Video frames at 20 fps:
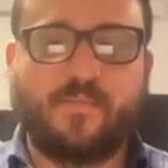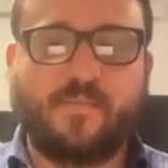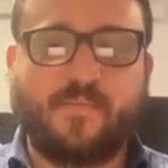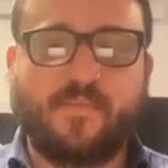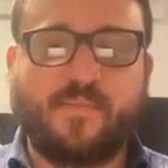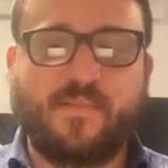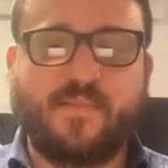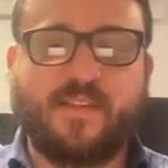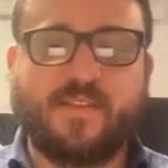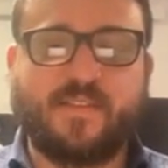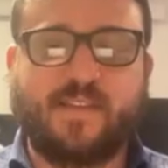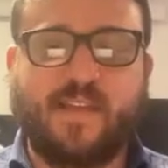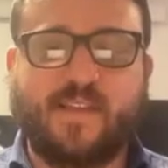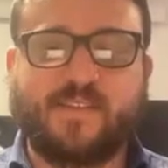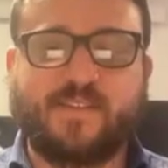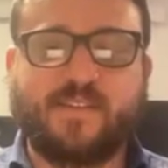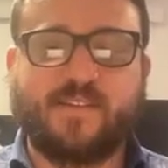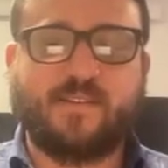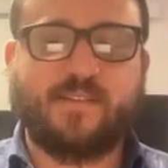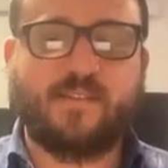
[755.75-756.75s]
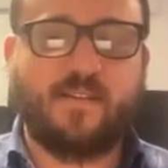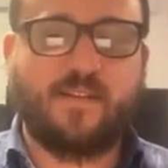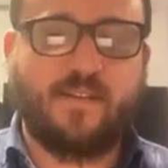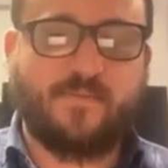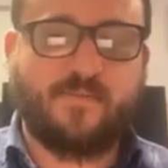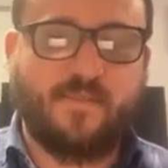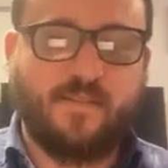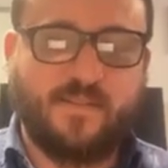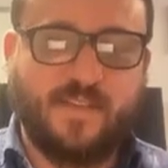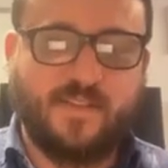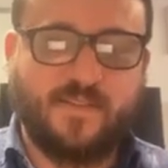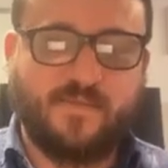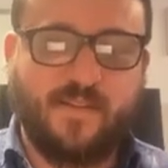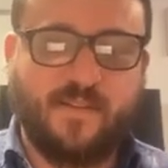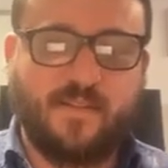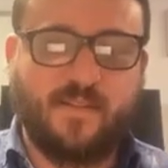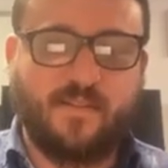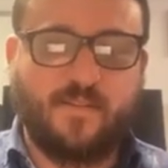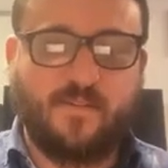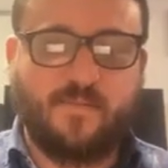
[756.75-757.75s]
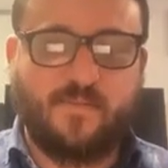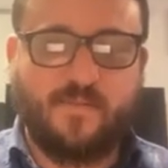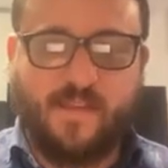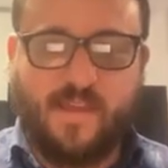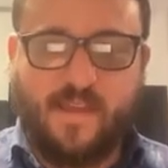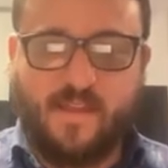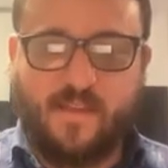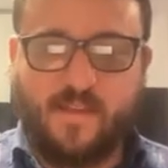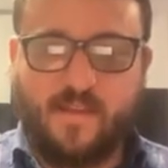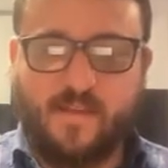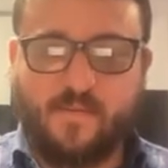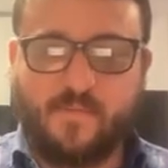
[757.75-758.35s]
This tension, I just went over that,